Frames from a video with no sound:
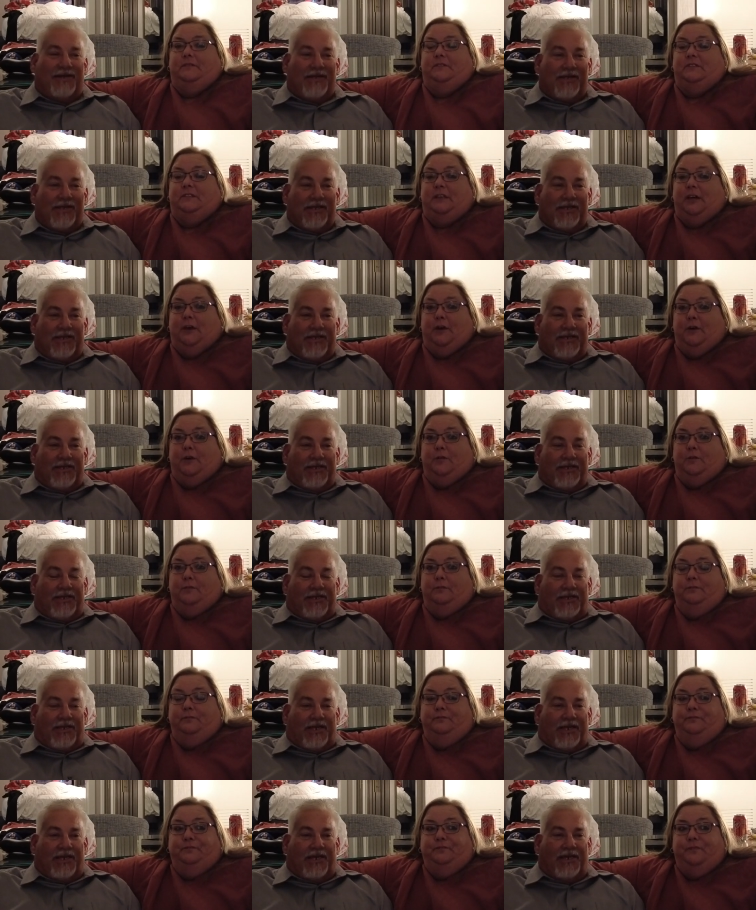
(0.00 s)
Speaker 1: So,
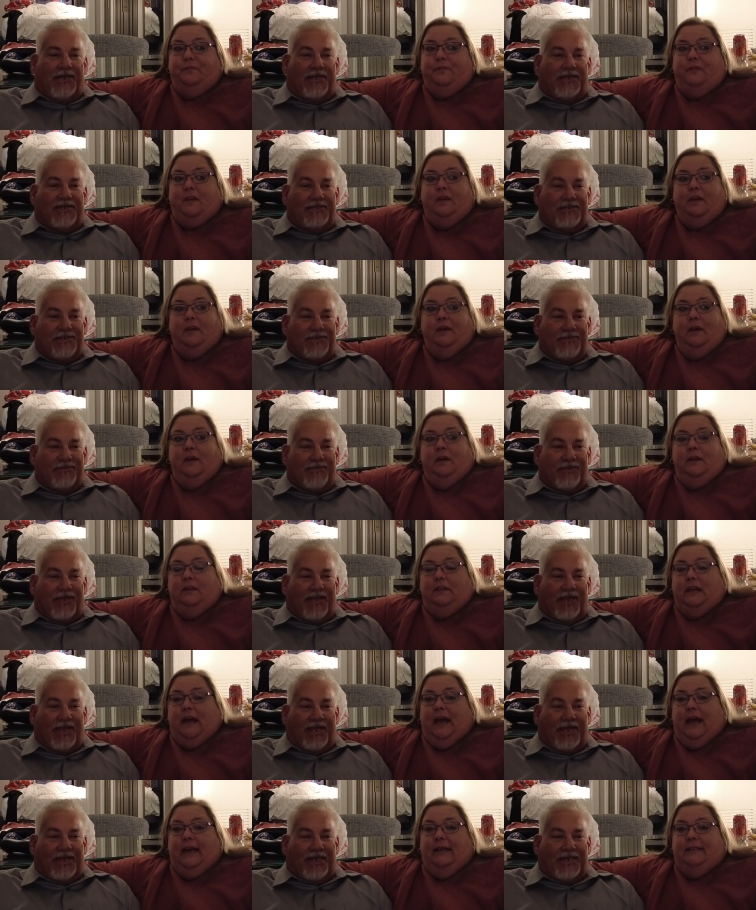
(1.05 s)

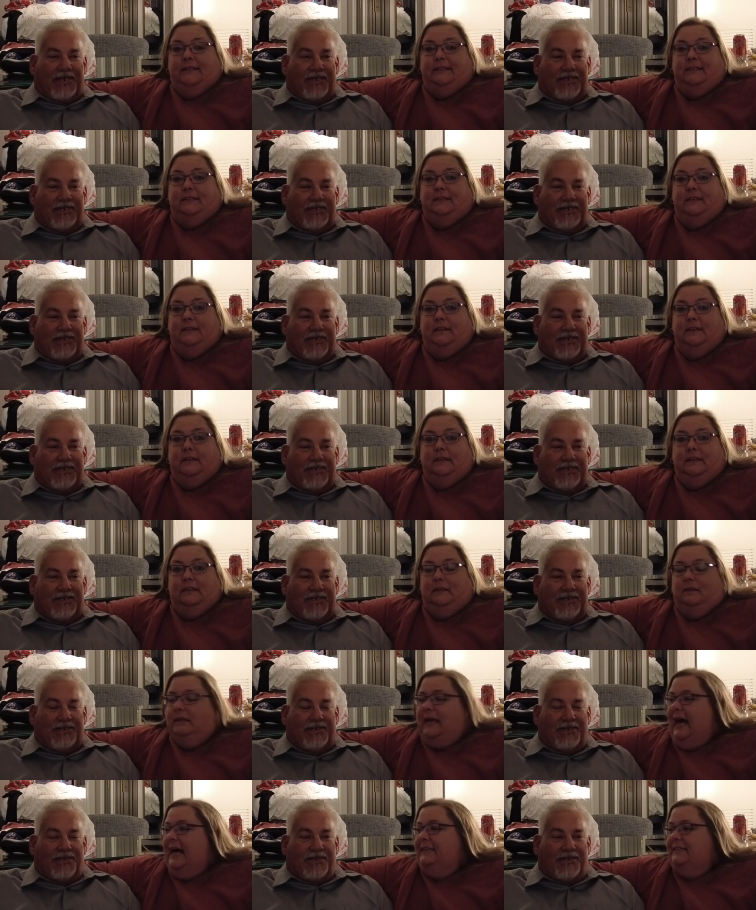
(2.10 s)
night,
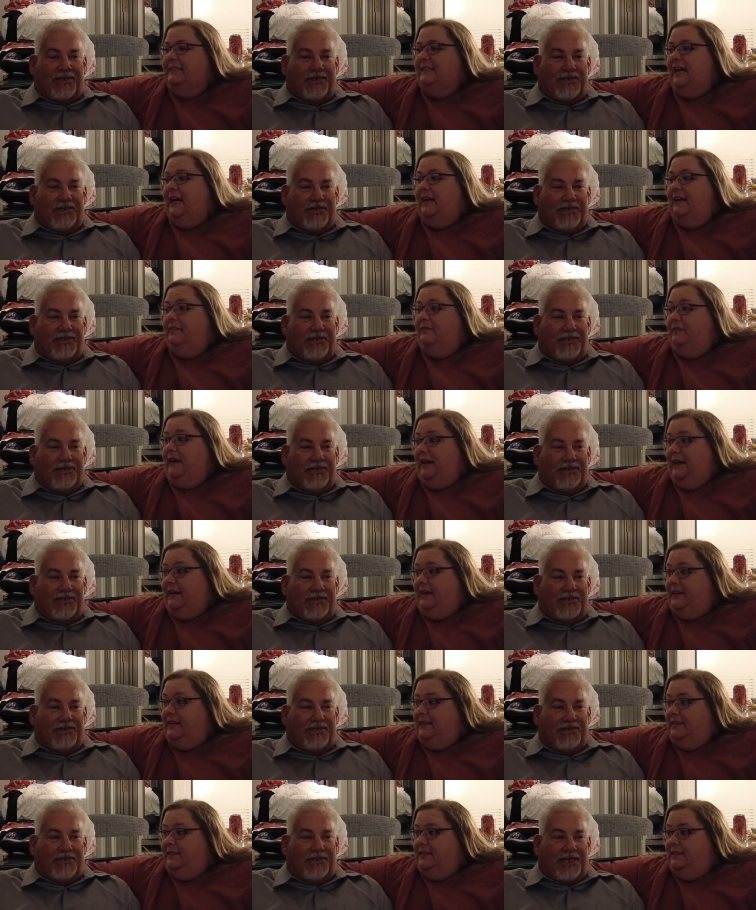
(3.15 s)
last night of
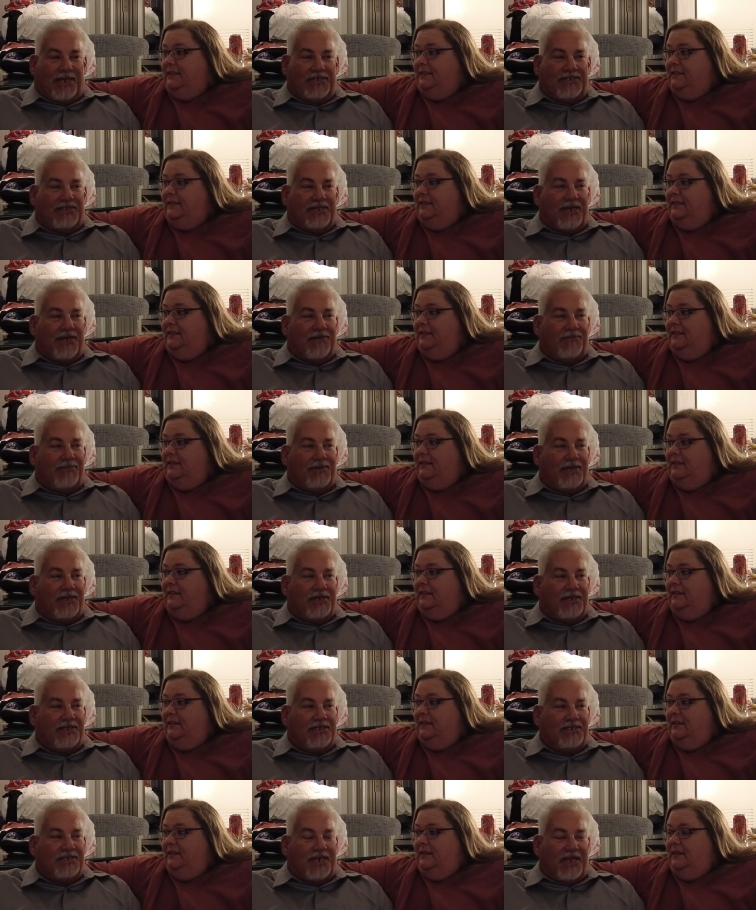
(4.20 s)
Vegas.
Speaker 2: Last night of
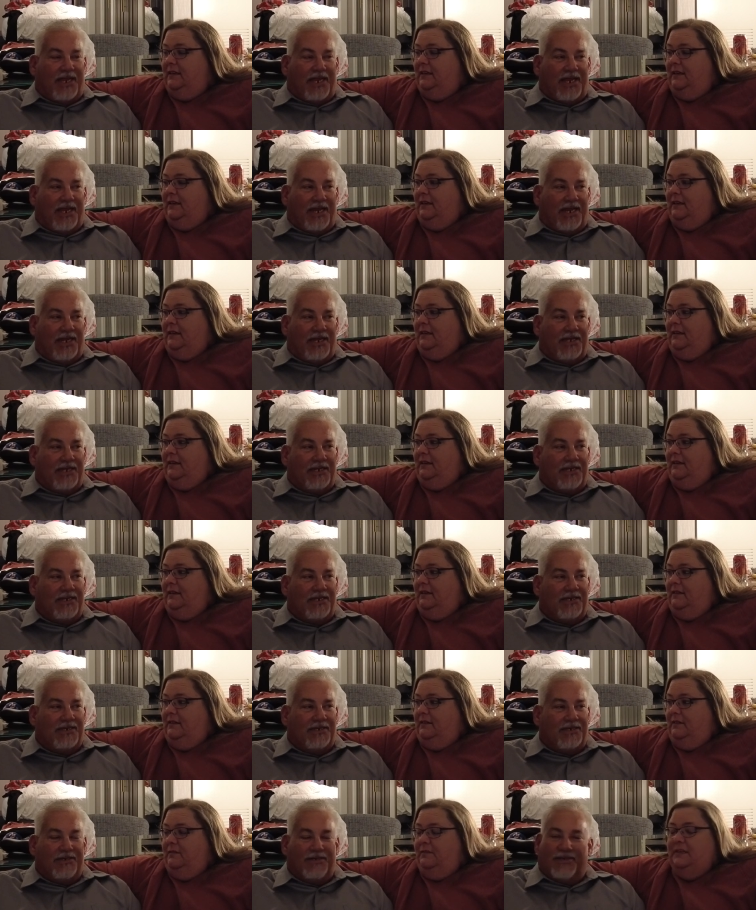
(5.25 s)
Vegas, and...
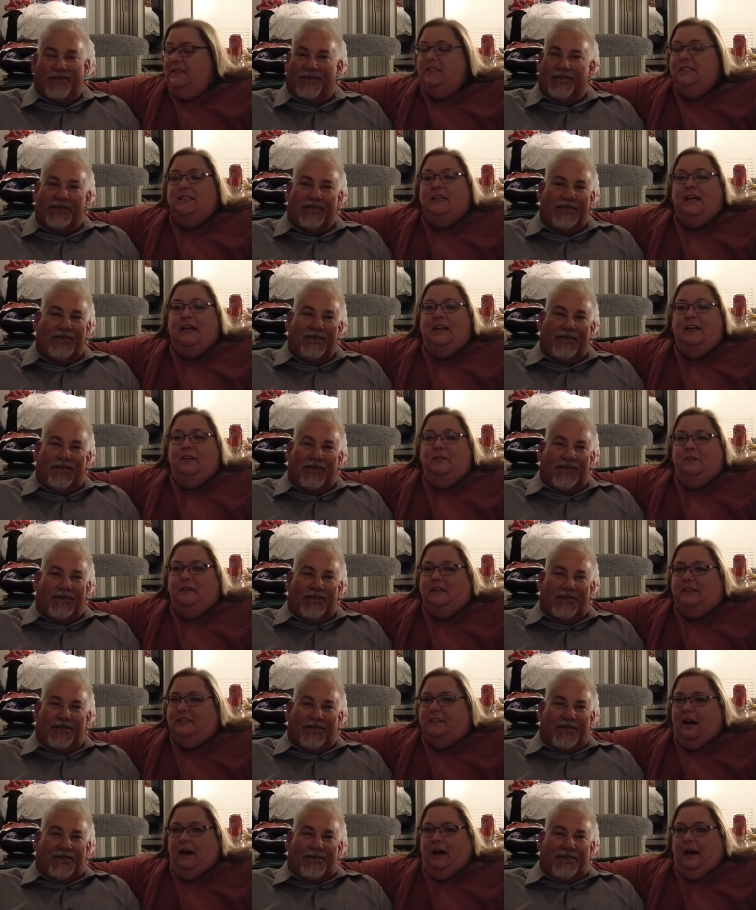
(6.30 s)
Speaker 1: we just kind of want
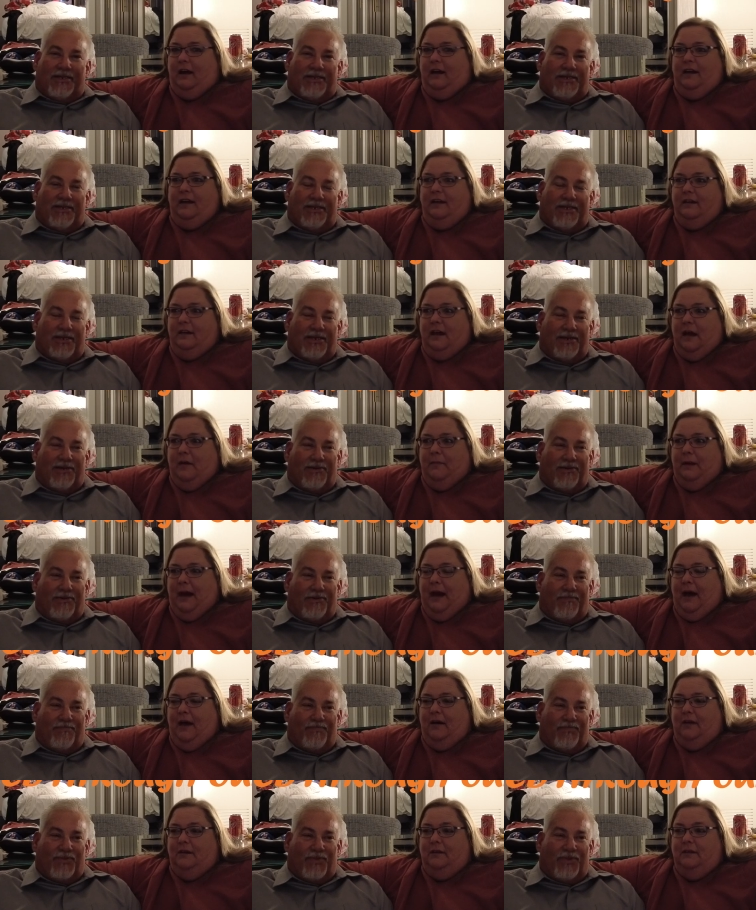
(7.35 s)
to talk
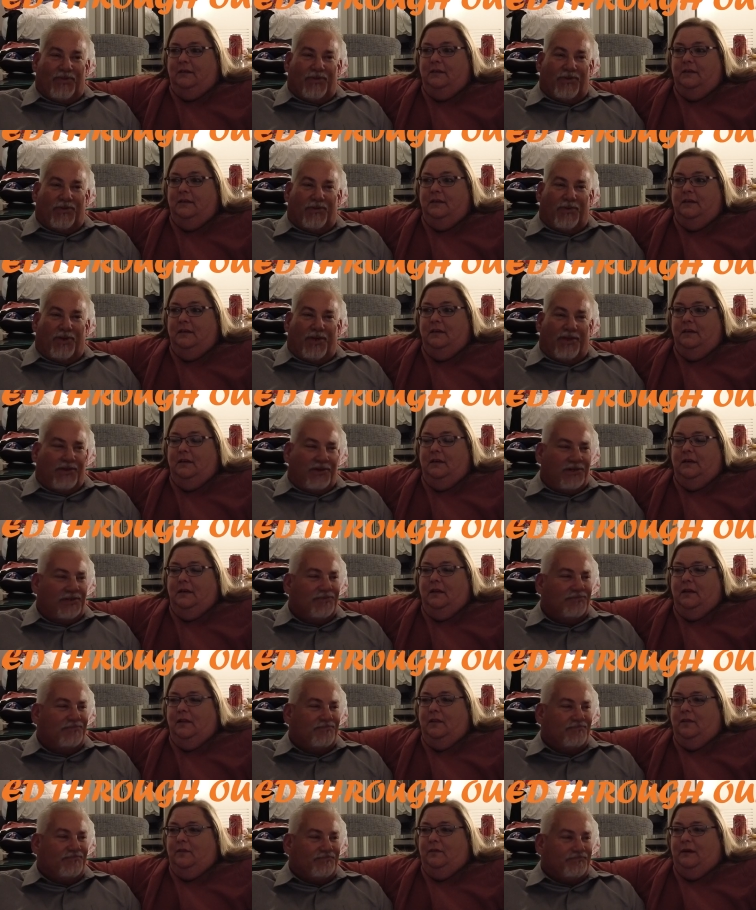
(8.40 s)
about...
Speaker 2: the weather.
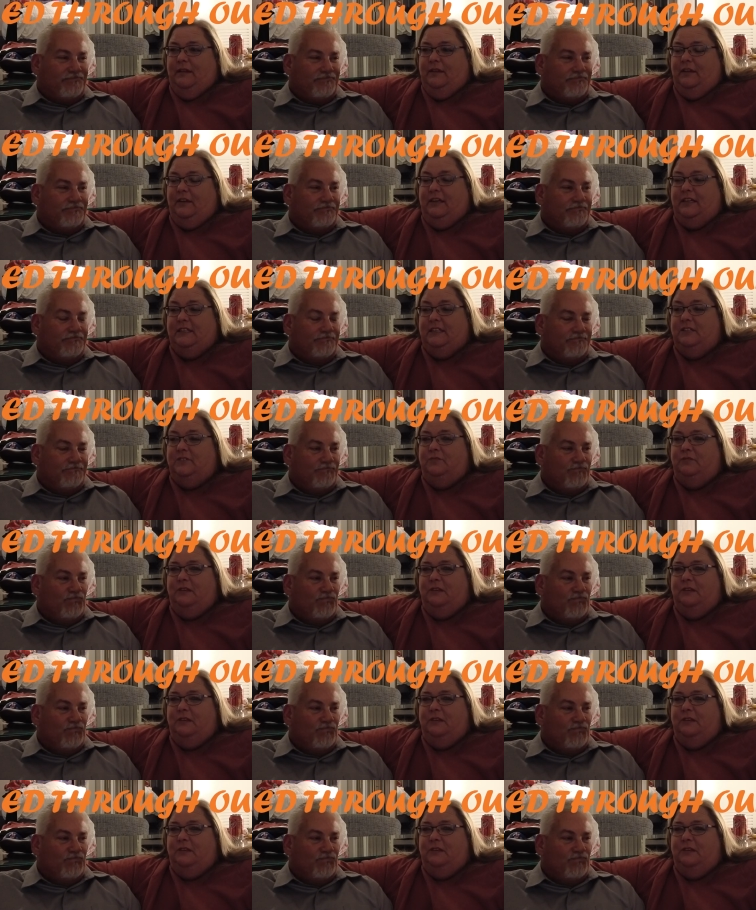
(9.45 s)
Speaker 1: The weather, because it's